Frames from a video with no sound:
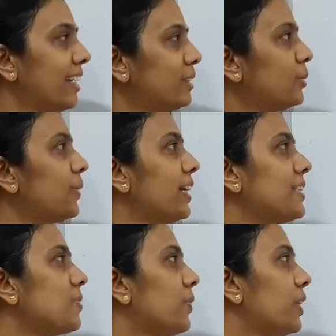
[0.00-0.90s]
In
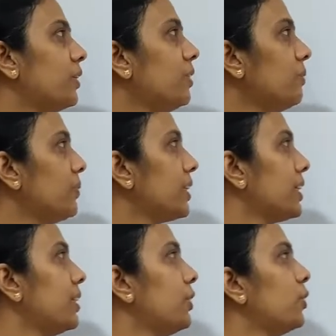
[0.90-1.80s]
today's video, we are
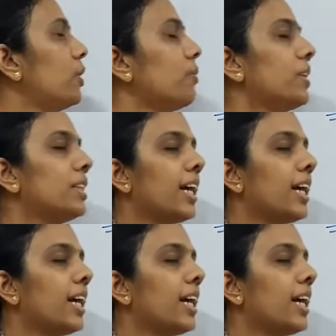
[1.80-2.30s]
continuing with